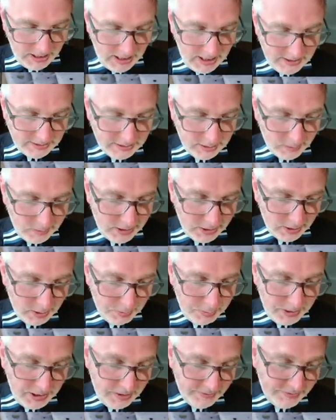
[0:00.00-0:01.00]
I saw it on the
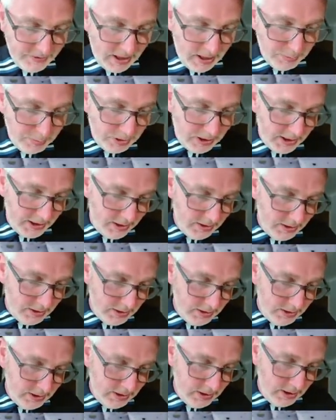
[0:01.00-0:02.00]
BFI player.
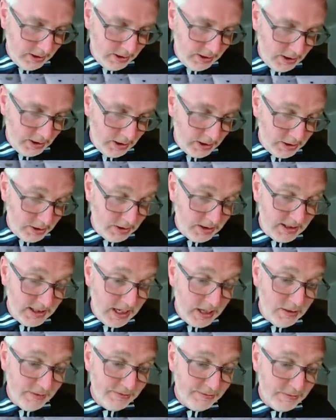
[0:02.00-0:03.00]
Uh, you can get a